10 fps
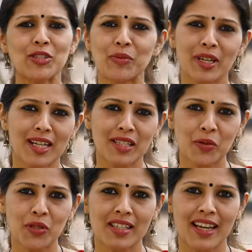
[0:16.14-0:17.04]
to be
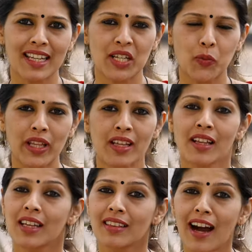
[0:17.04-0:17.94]
associated with
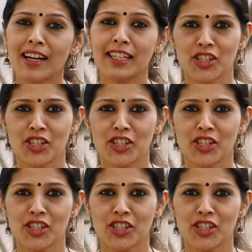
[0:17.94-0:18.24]
the Natya